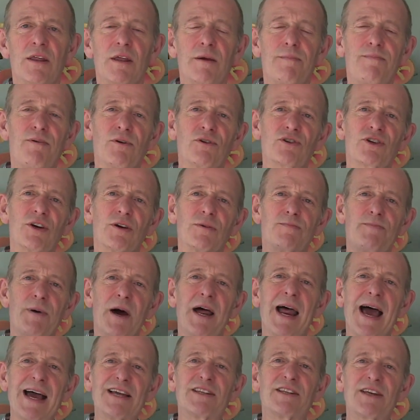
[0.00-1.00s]
but
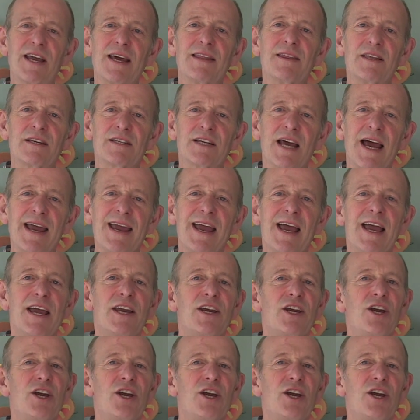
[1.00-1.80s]
at the end of the day,